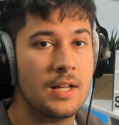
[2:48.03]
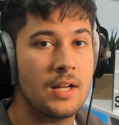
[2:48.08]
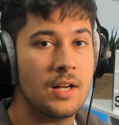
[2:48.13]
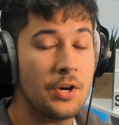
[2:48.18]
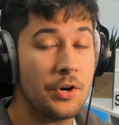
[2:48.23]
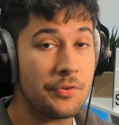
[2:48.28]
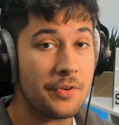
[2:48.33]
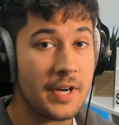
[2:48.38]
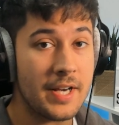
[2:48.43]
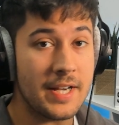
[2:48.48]

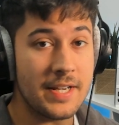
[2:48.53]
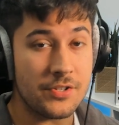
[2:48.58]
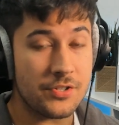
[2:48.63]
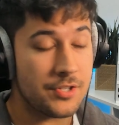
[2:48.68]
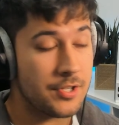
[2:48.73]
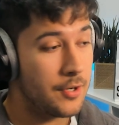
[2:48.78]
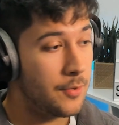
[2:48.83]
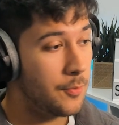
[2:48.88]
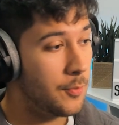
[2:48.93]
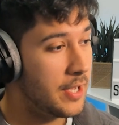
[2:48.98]
Alright,
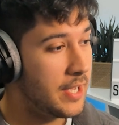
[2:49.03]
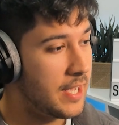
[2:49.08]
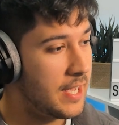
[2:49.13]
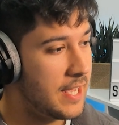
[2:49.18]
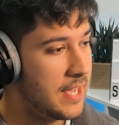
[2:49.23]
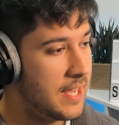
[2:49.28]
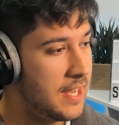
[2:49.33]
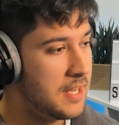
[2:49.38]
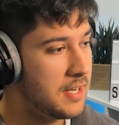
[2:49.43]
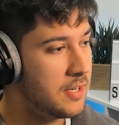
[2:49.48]
so we're
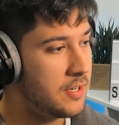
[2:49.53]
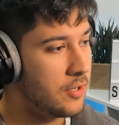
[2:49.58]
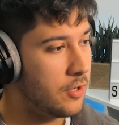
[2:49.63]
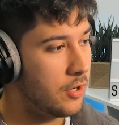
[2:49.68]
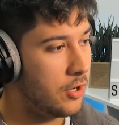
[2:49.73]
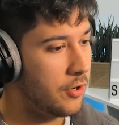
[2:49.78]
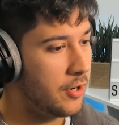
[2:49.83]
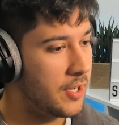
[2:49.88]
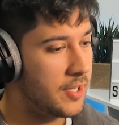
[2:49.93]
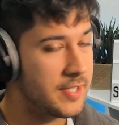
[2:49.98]
in
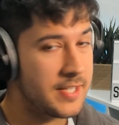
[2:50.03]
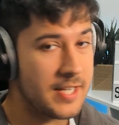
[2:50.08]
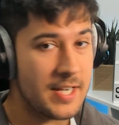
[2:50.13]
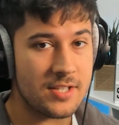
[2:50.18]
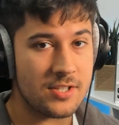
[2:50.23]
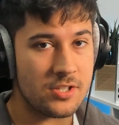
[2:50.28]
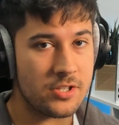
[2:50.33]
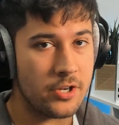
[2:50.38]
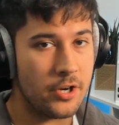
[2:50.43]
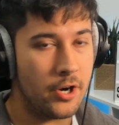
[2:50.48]
on our
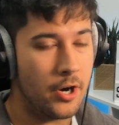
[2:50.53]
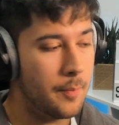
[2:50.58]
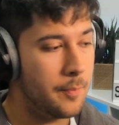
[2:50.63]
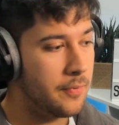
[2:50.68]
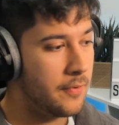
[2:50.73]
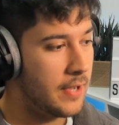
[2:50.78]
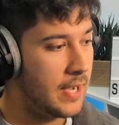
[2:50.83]
desktop